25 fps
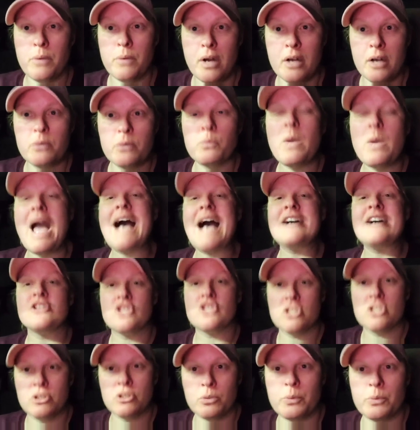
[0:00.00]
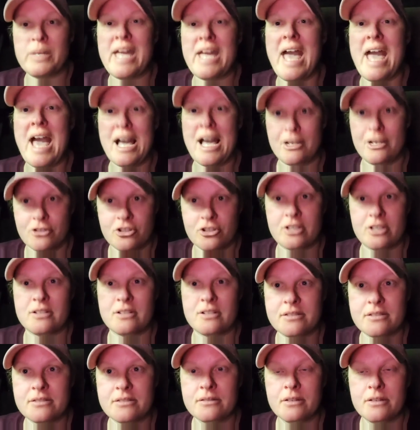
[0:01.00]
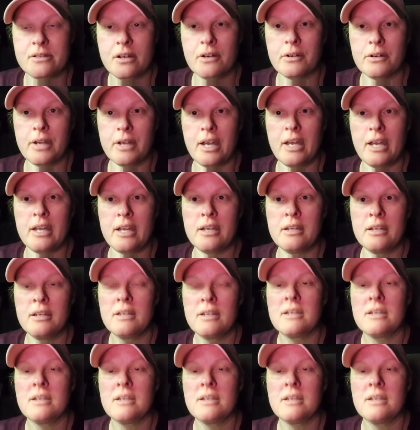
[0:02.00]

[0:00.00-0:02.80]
unrational reactions okay